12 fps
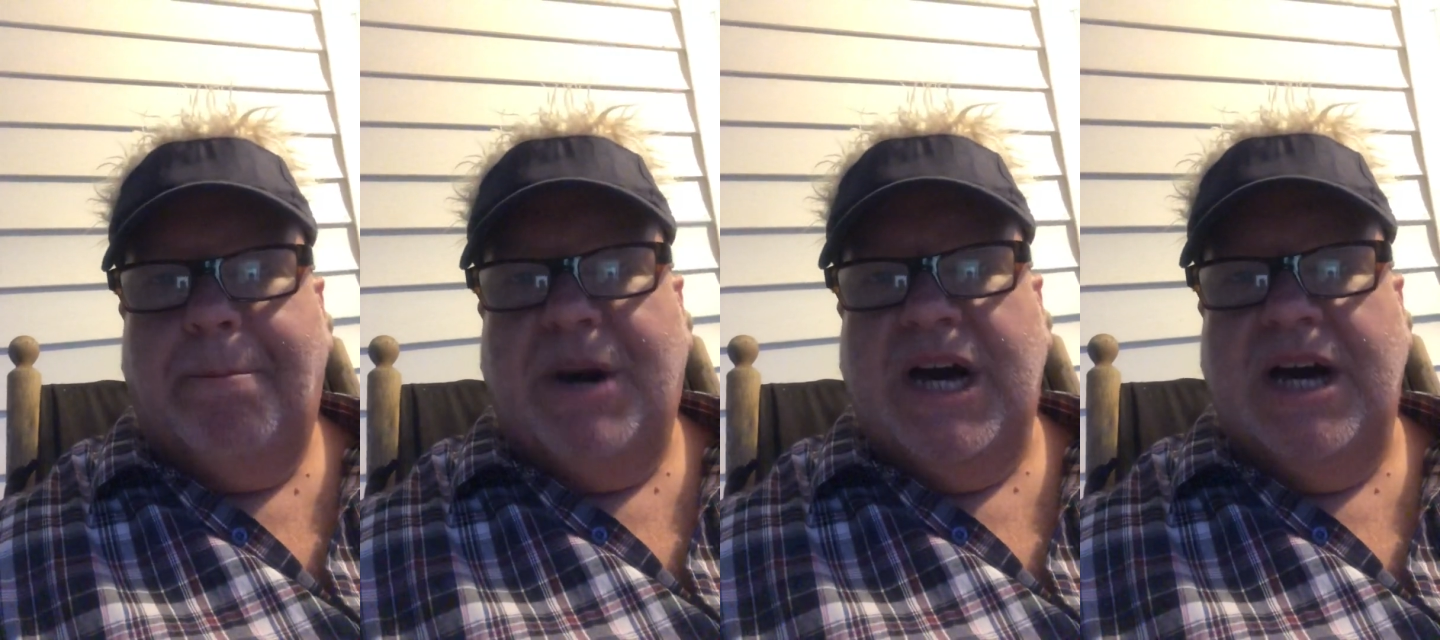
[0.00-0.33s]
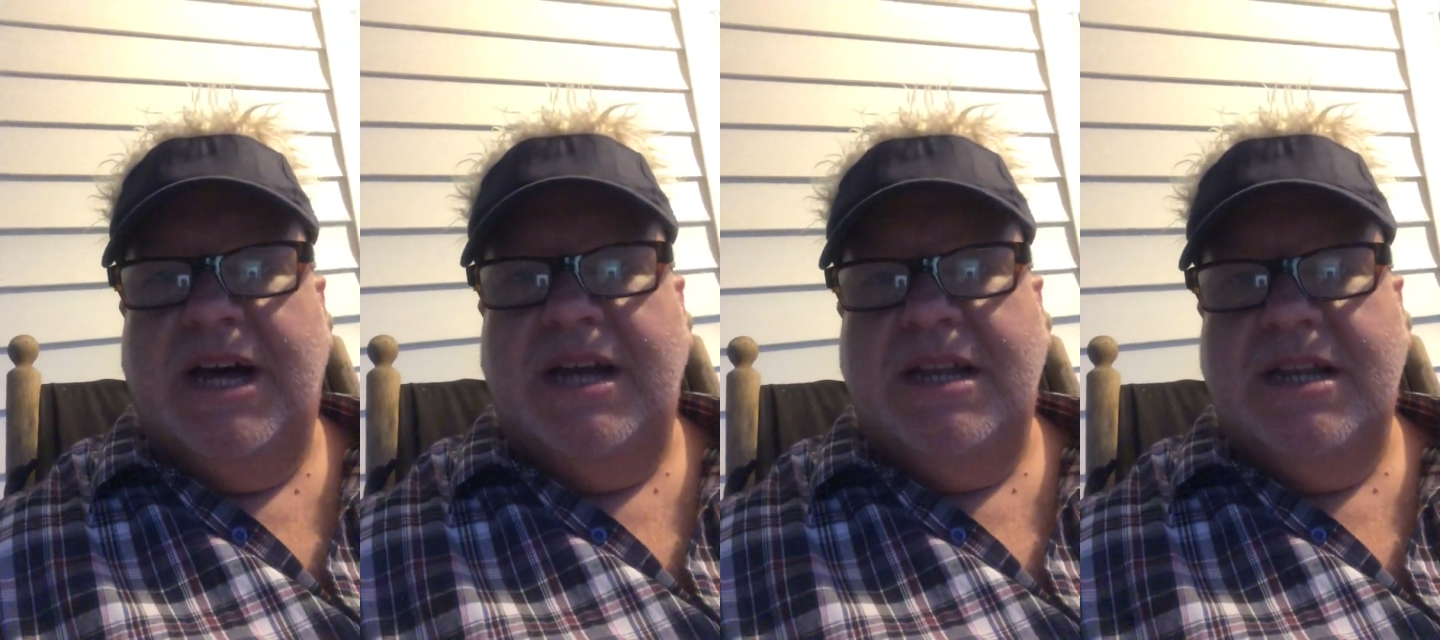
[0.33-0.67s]

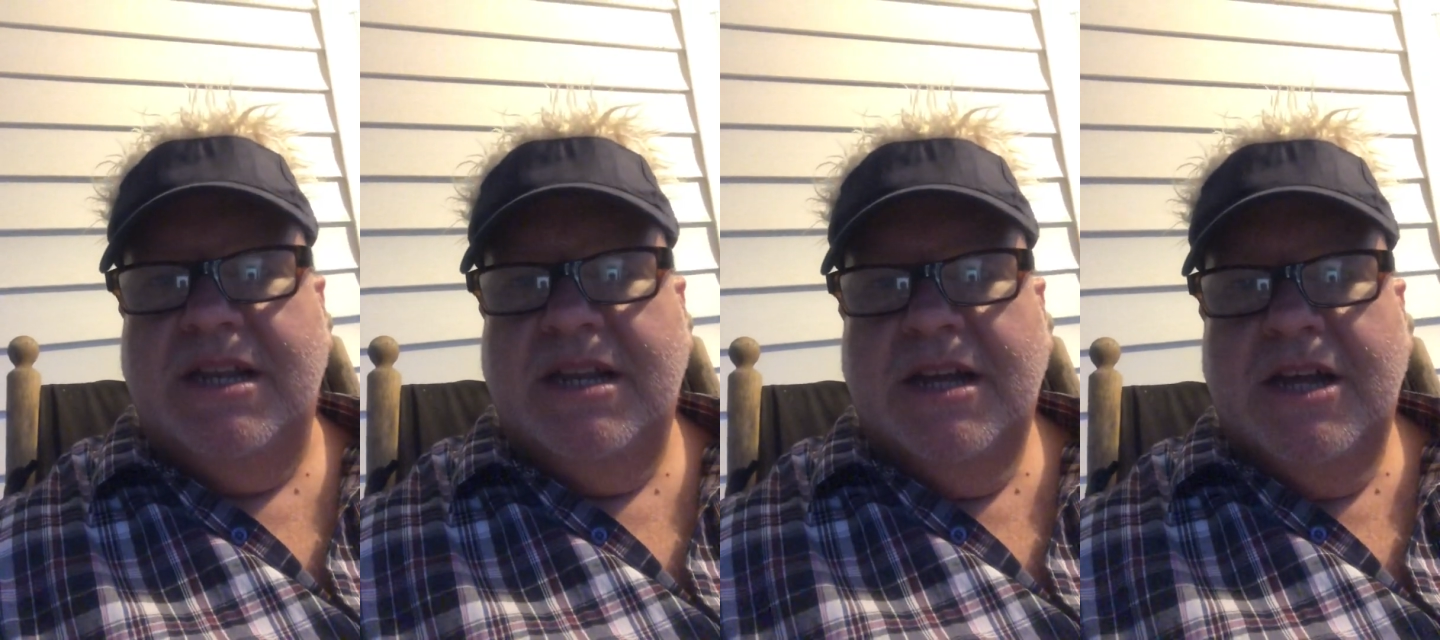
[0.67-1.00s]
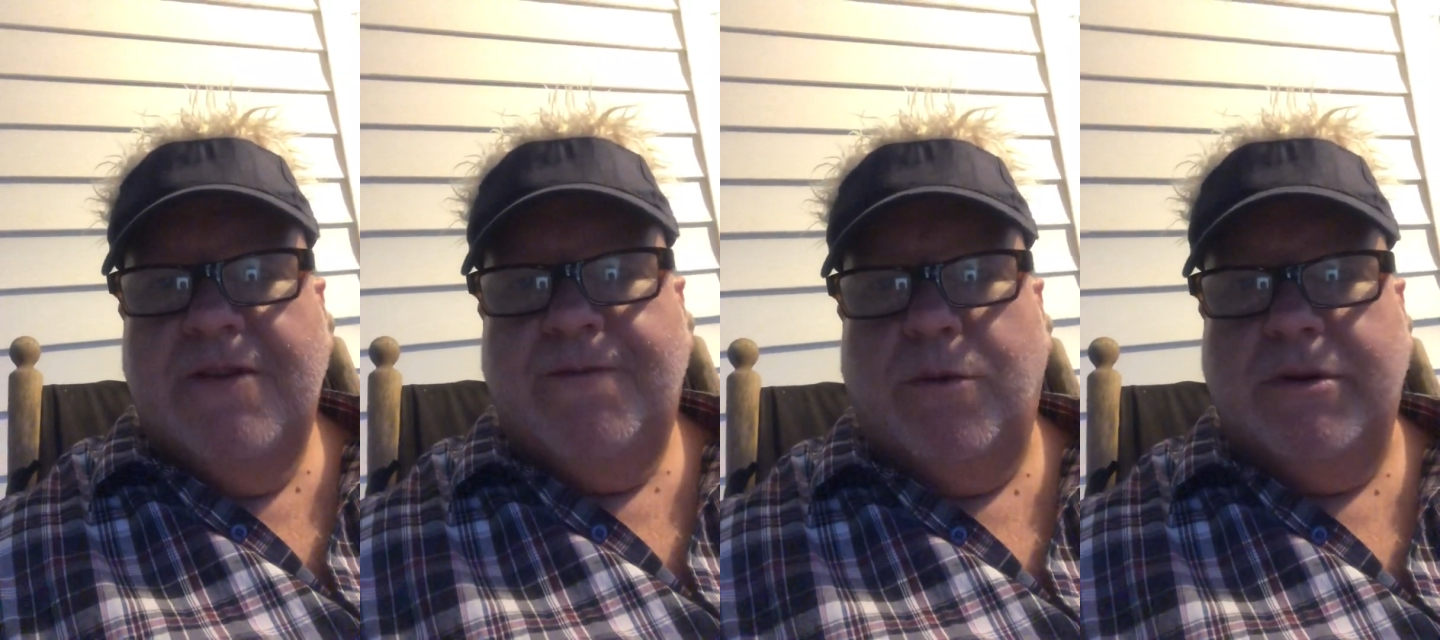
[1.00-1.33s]
But
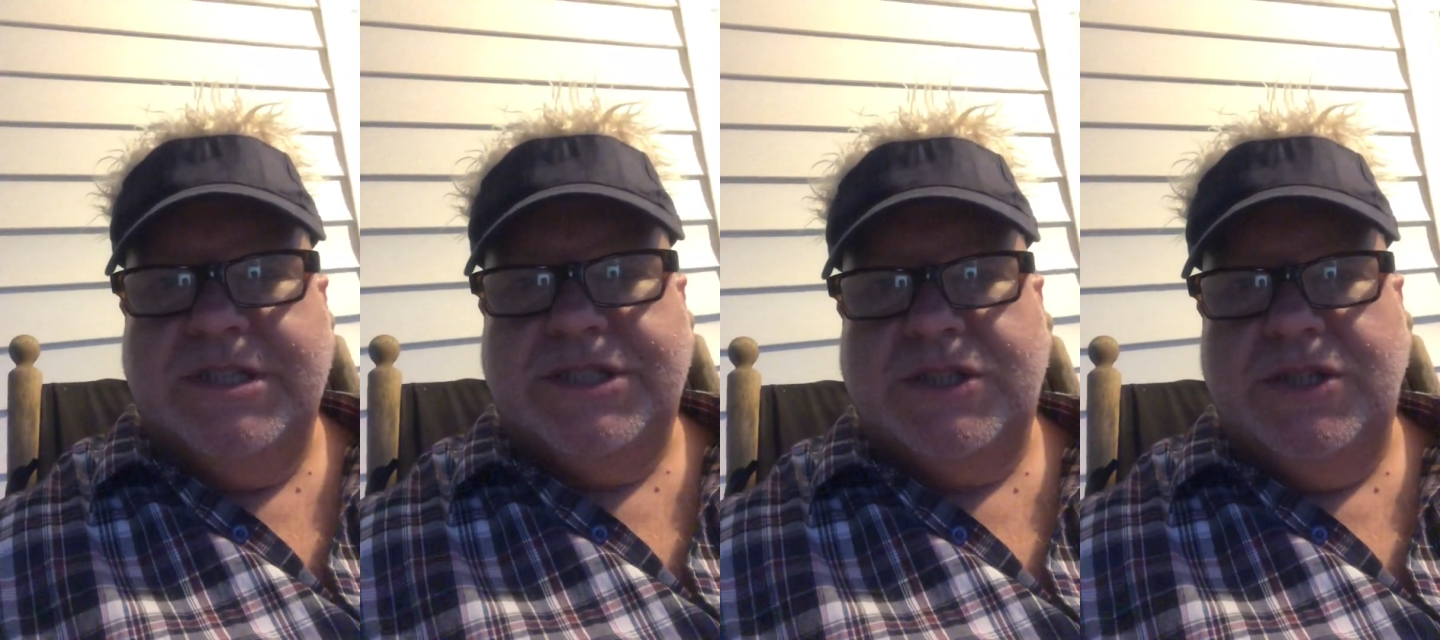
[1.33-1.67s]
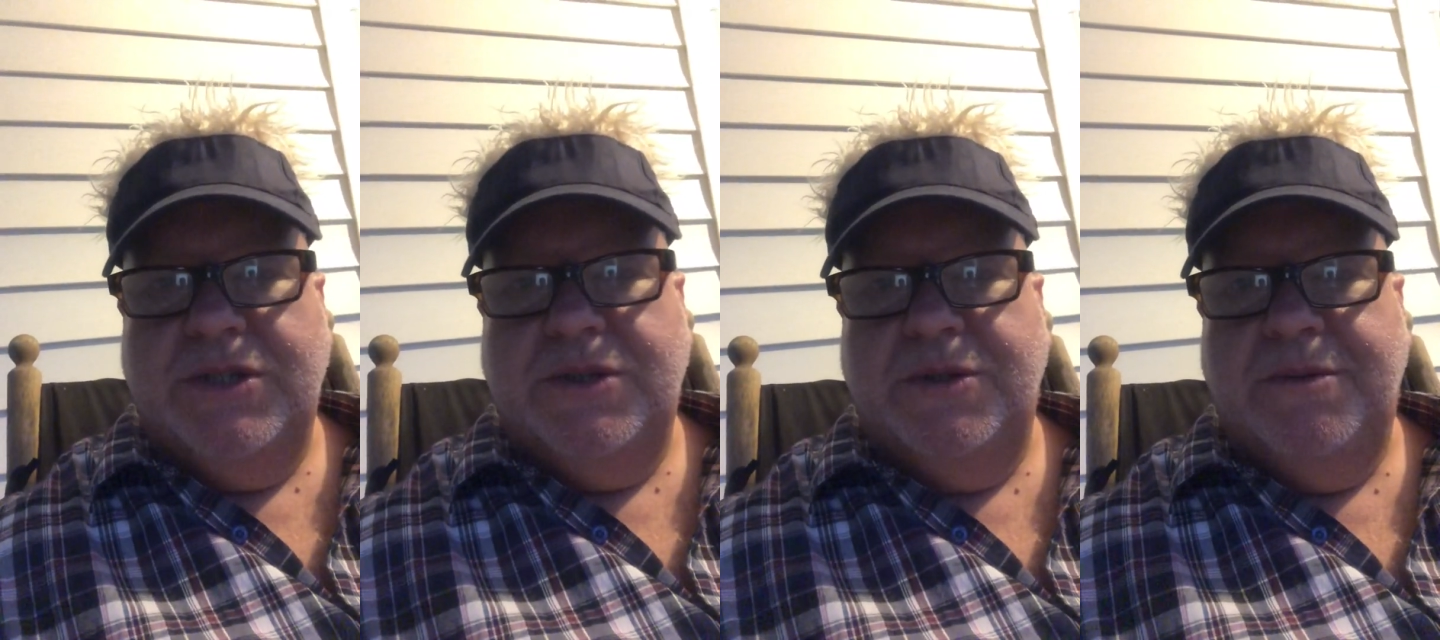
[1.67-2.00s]

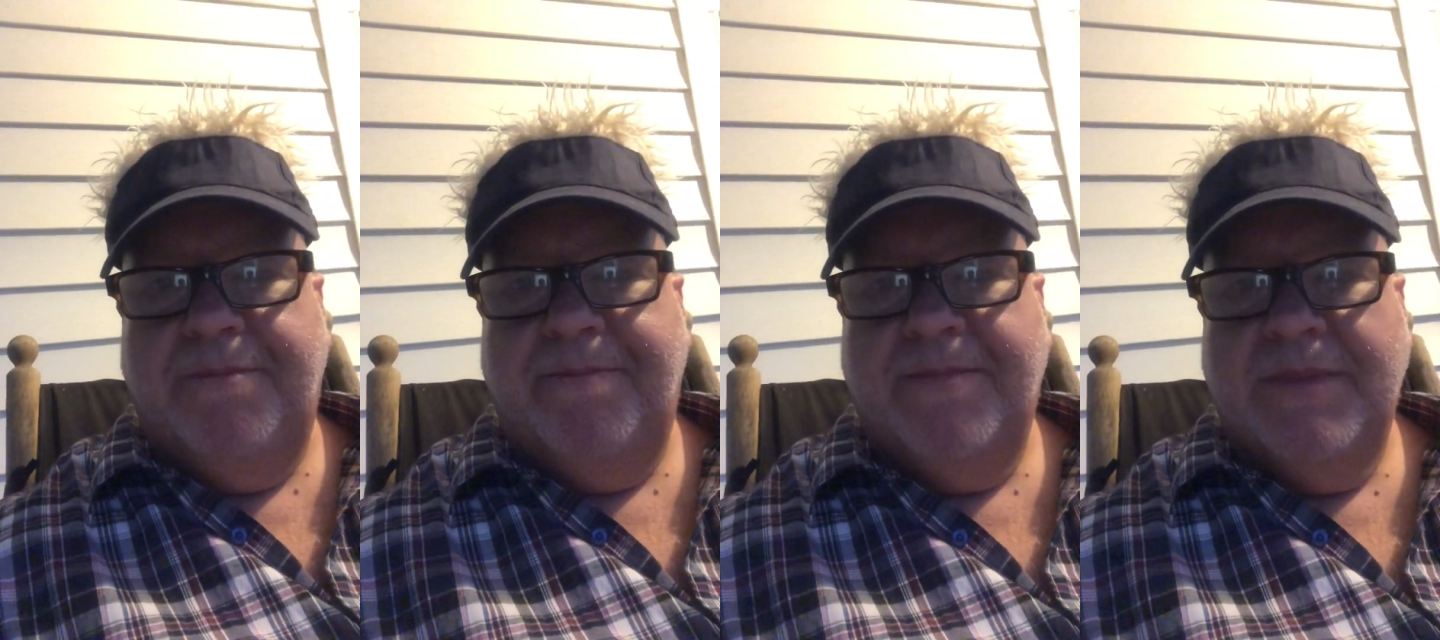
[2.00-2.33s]
Fortescue,